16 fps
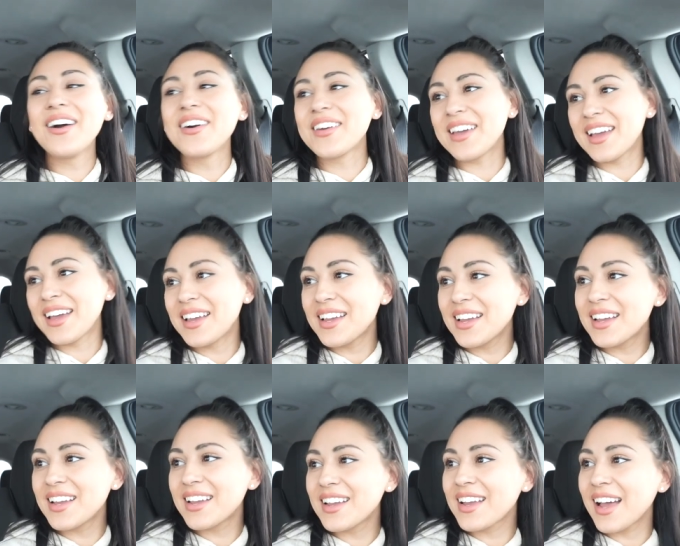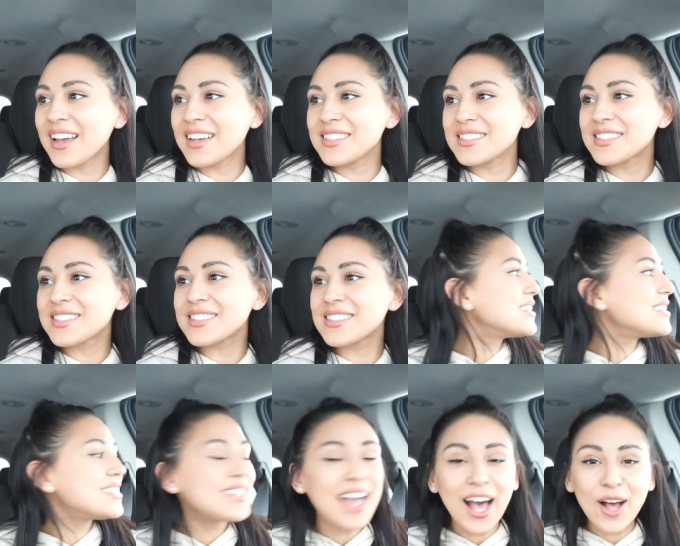okay, guys,
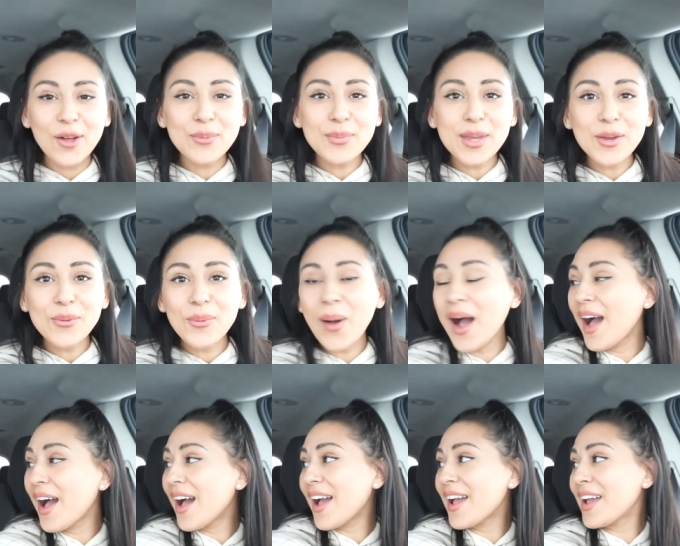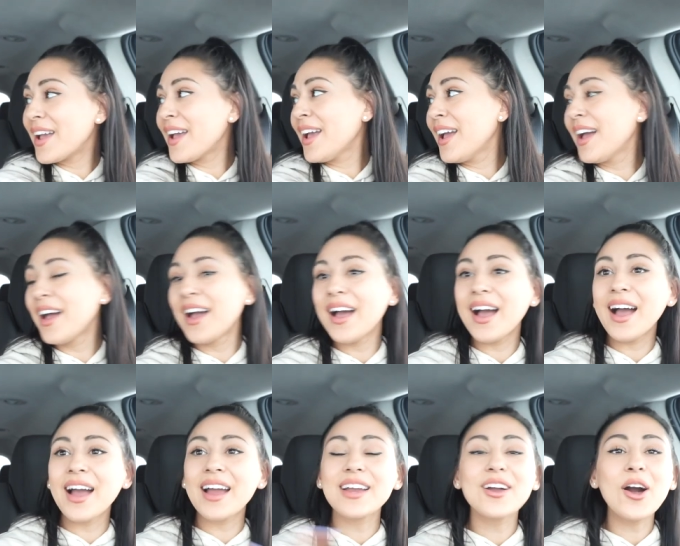tell me why
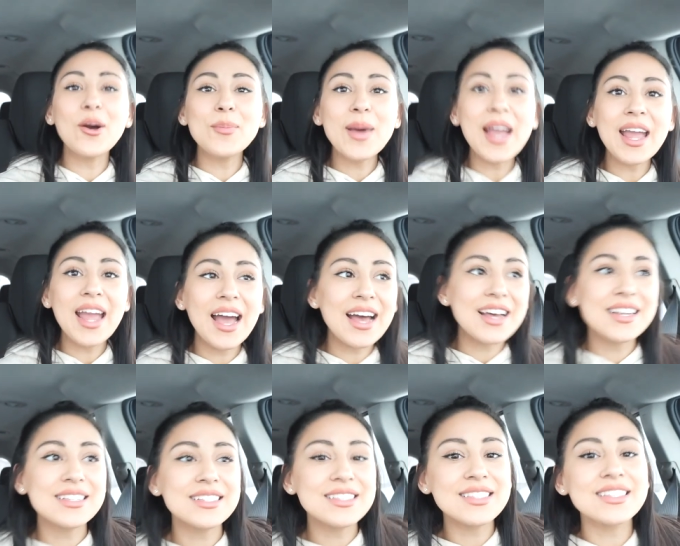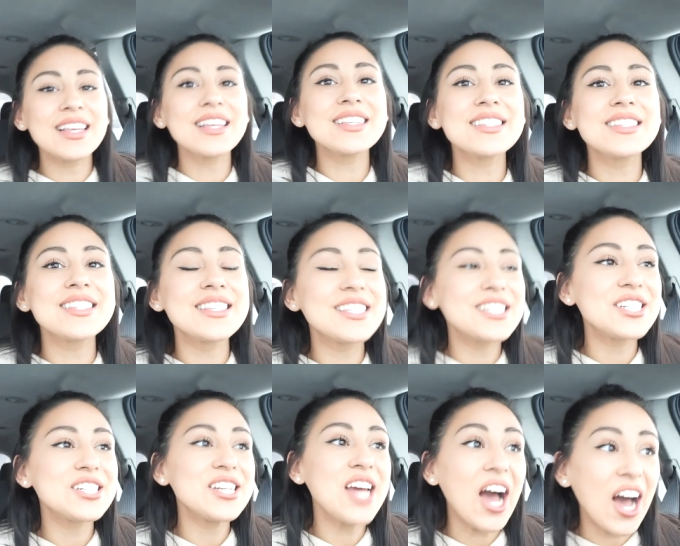I got my ass
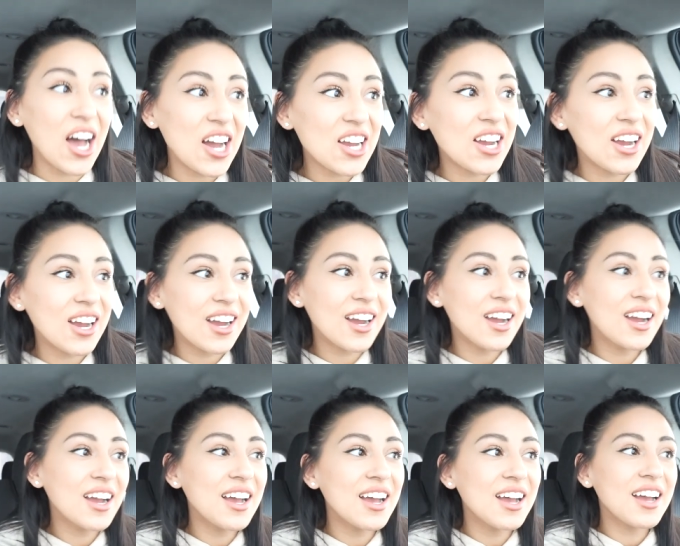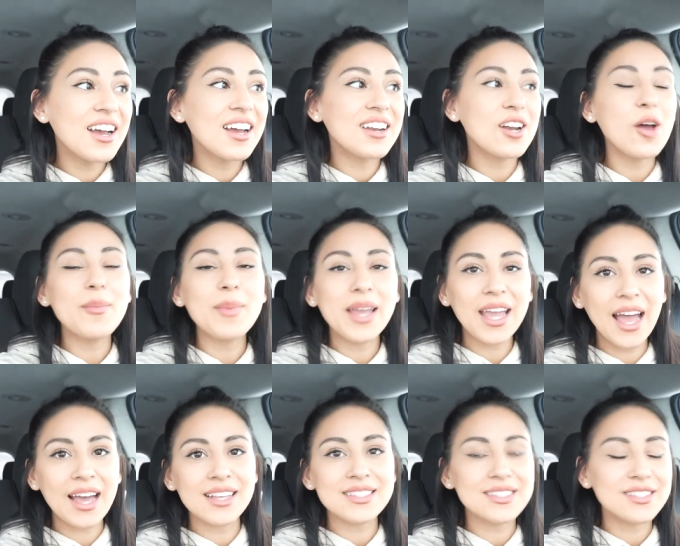stuck. Not my
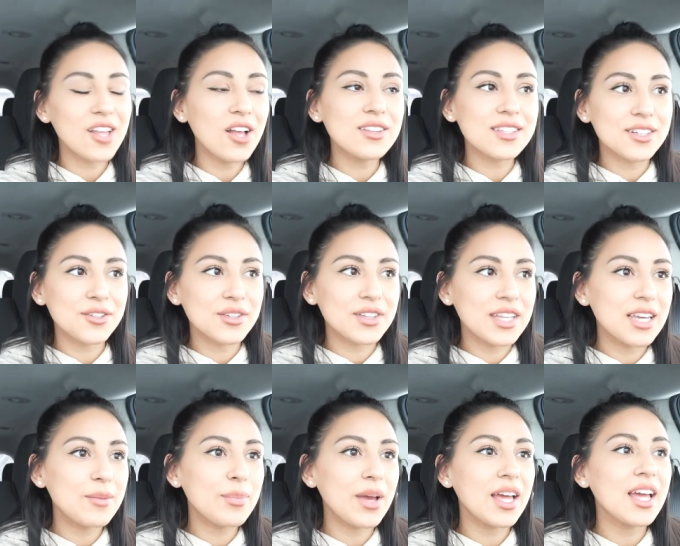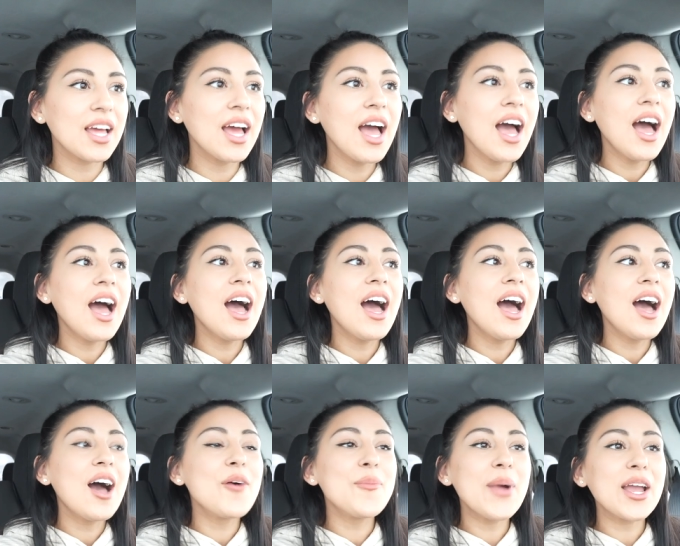ass, not literally, but
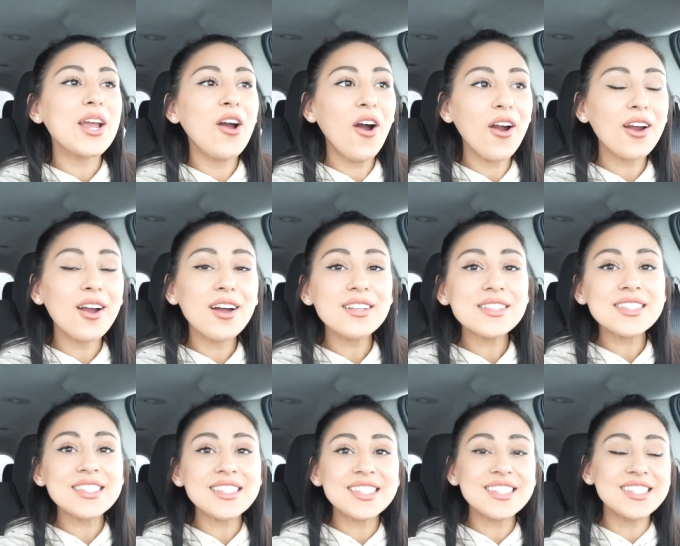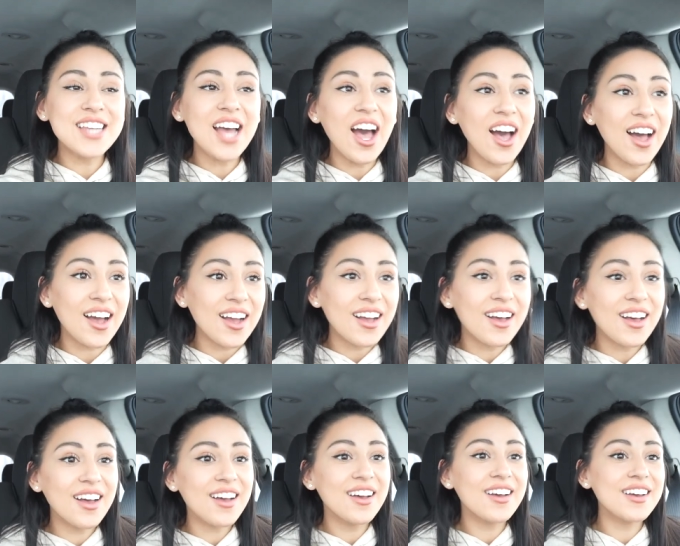my car got stuck
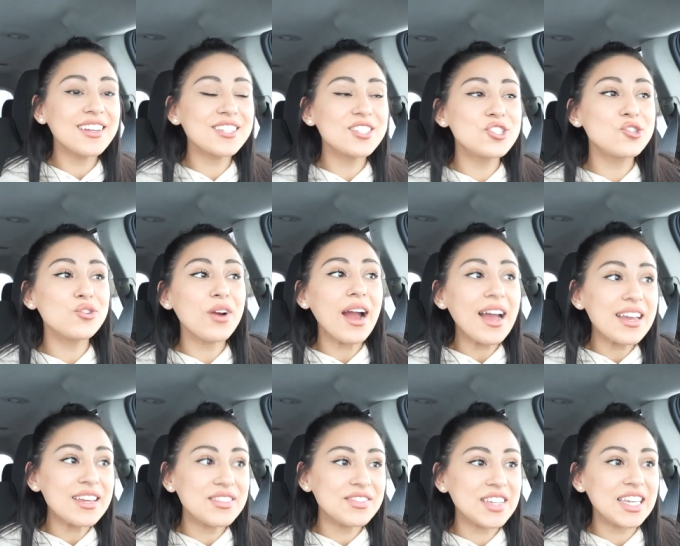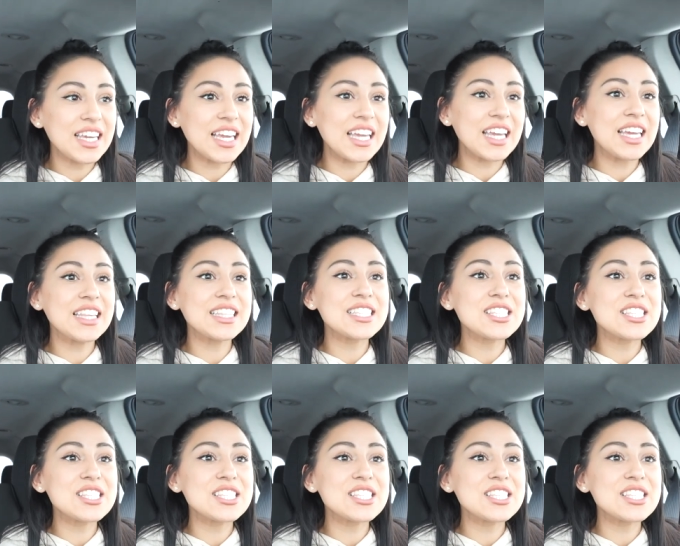driving in the